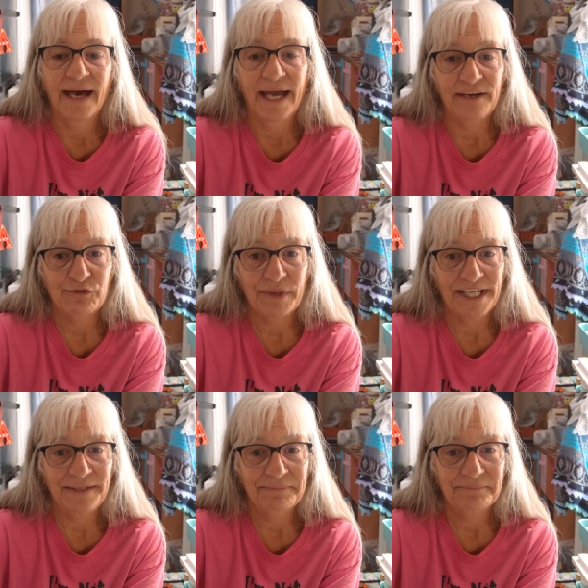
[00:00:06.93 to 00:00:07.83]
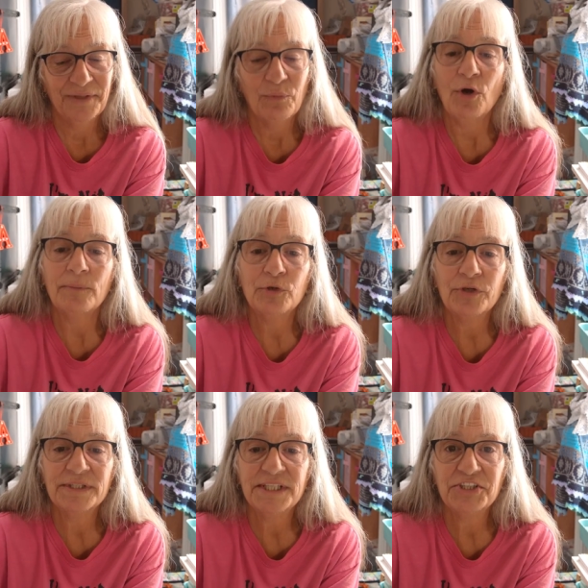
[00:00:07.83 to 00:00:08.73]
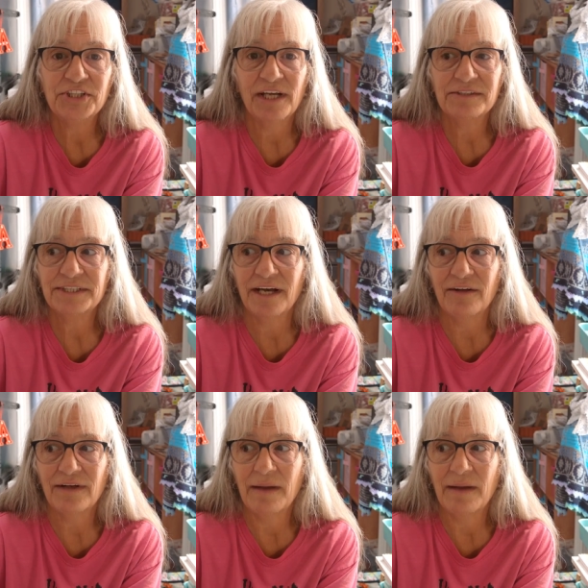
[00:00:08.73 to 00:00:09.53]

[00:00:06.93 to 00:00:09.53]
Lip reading: Hi, everybody. Welcome to Hook and Stitch and Island Style.